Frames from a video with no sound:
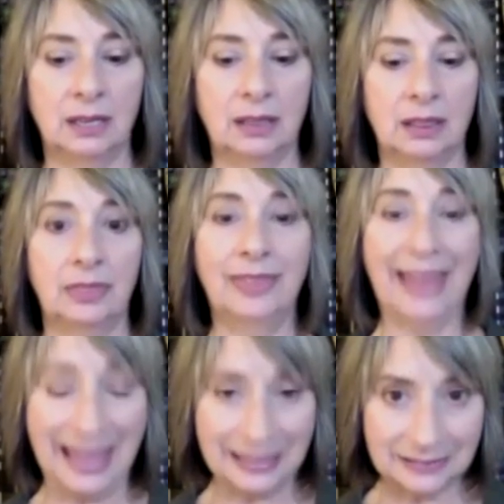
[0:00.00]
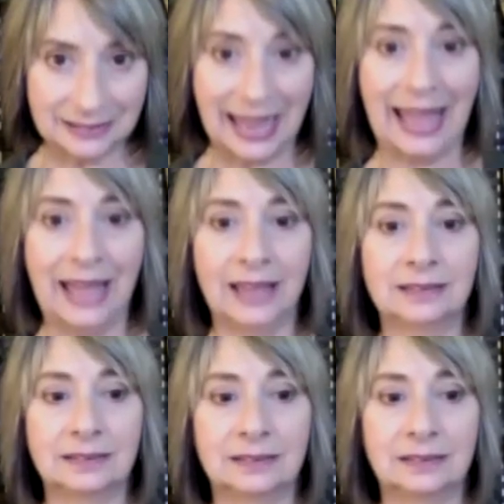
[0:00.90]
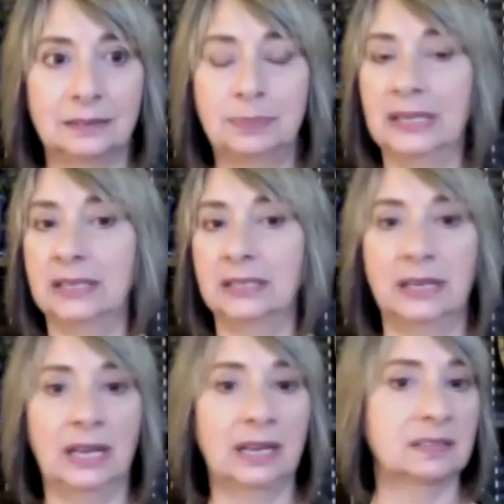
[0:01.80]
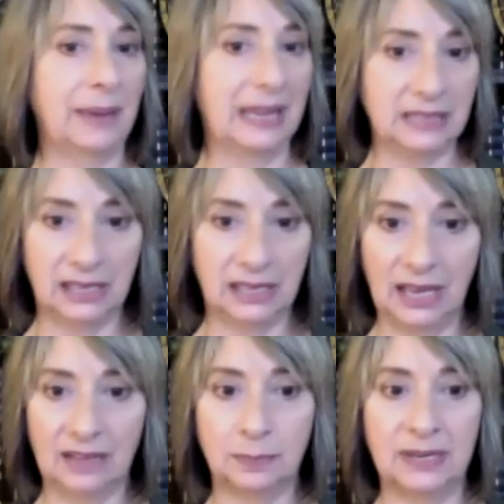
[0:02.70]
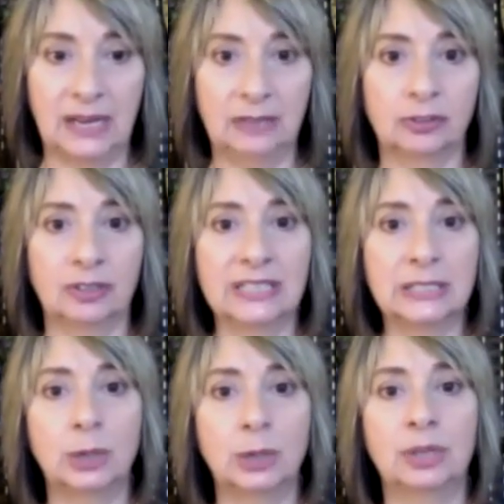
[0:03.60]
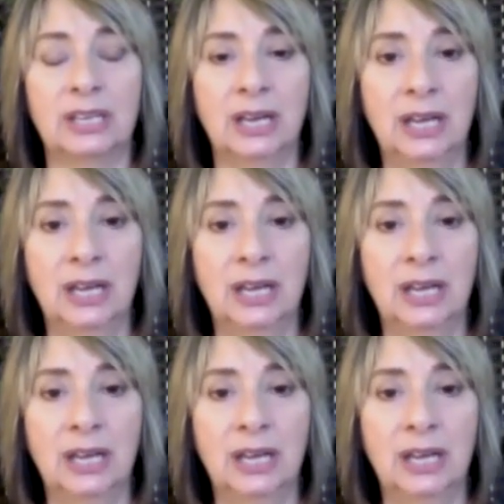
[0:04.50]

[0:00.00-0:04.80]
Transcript: that has been expanding exponentially. So the